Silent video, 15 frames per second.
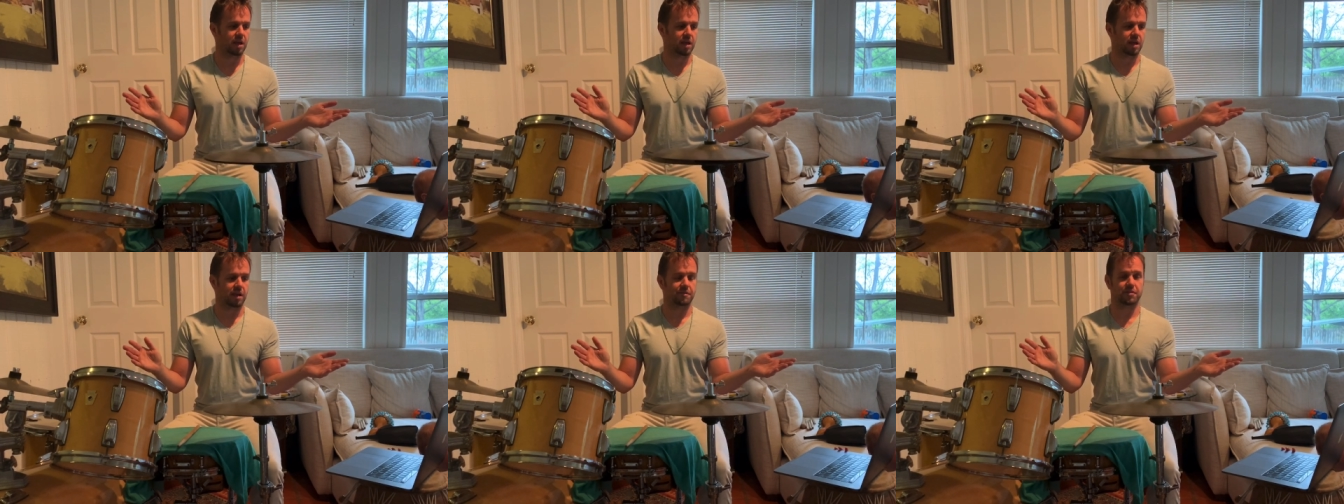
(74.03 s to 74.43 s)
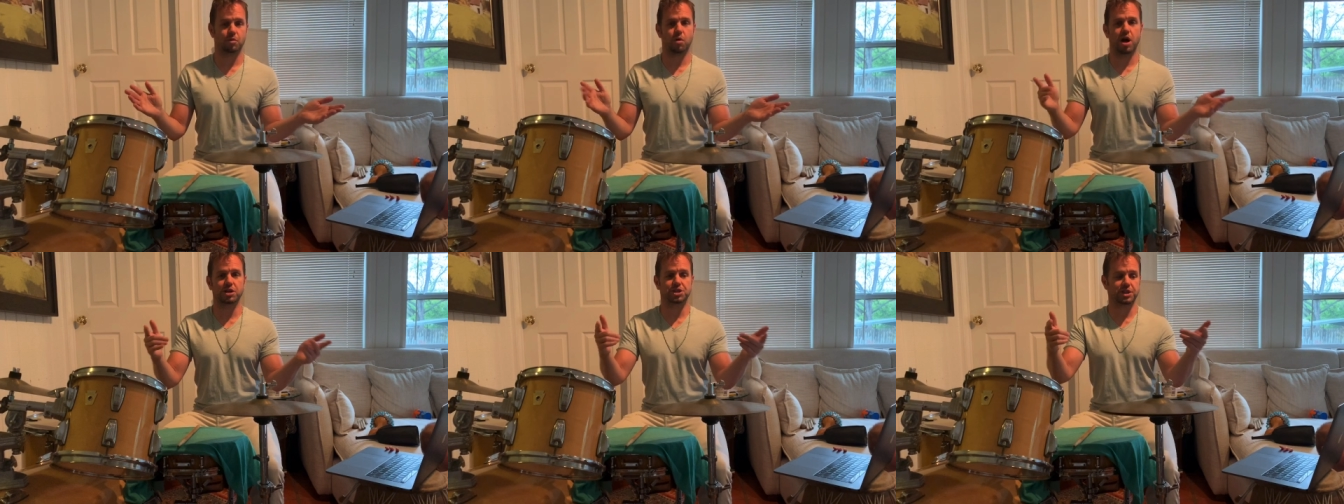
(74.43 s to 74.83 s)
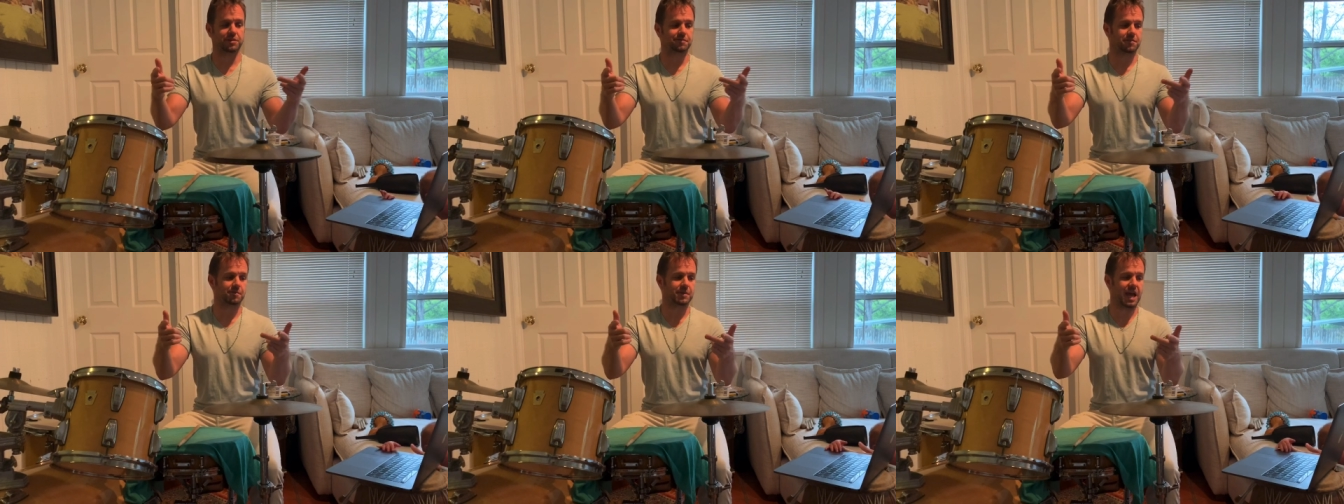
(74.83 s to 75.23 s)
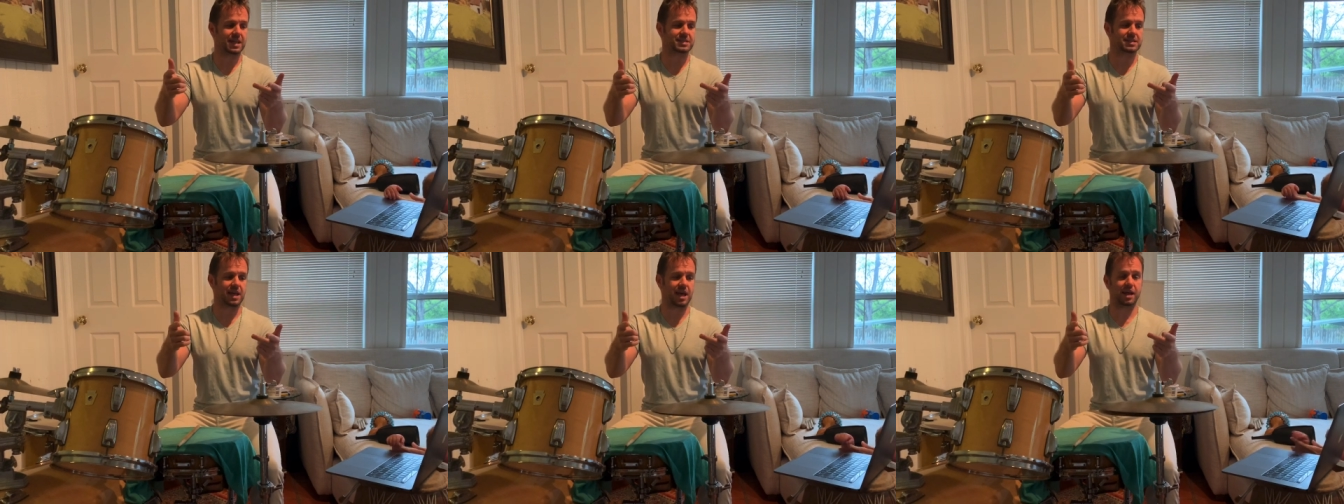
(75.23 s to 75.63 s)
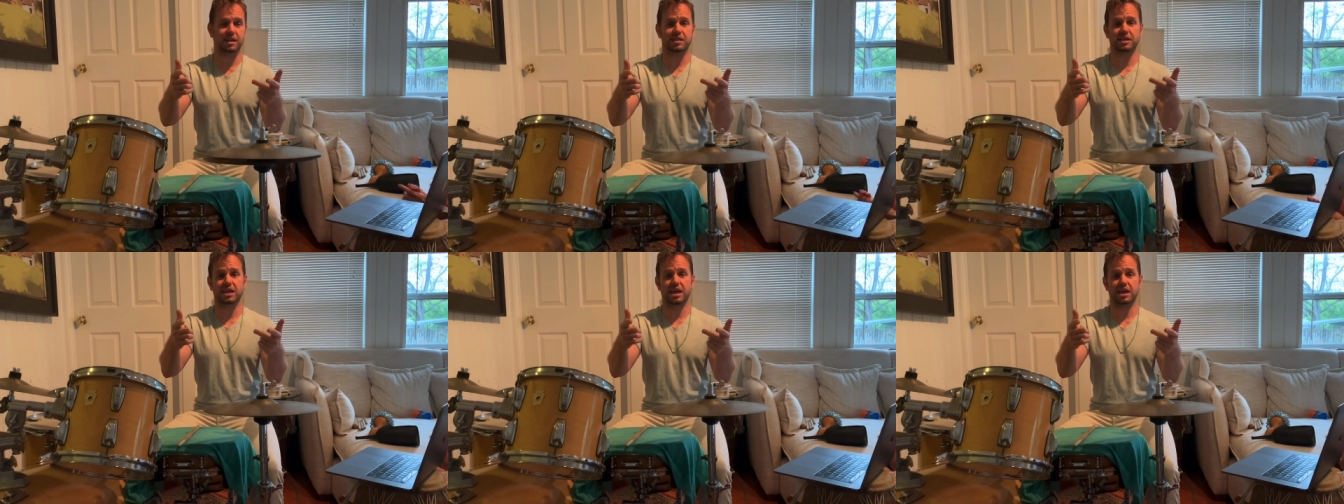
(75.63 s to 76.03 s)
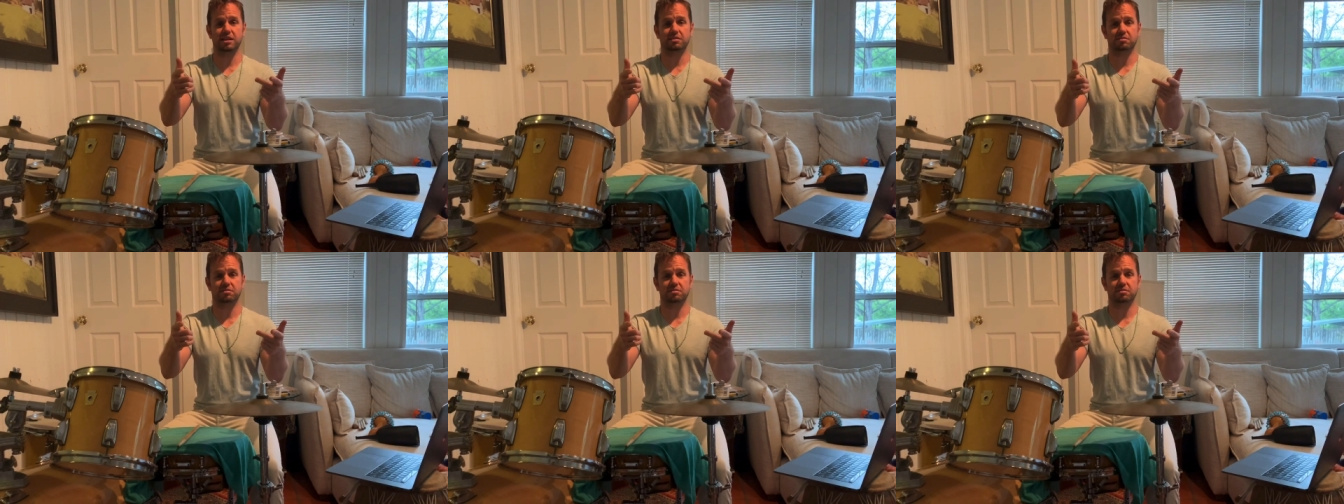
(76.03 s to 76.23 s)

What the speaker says: If you're watching from that side of the kit,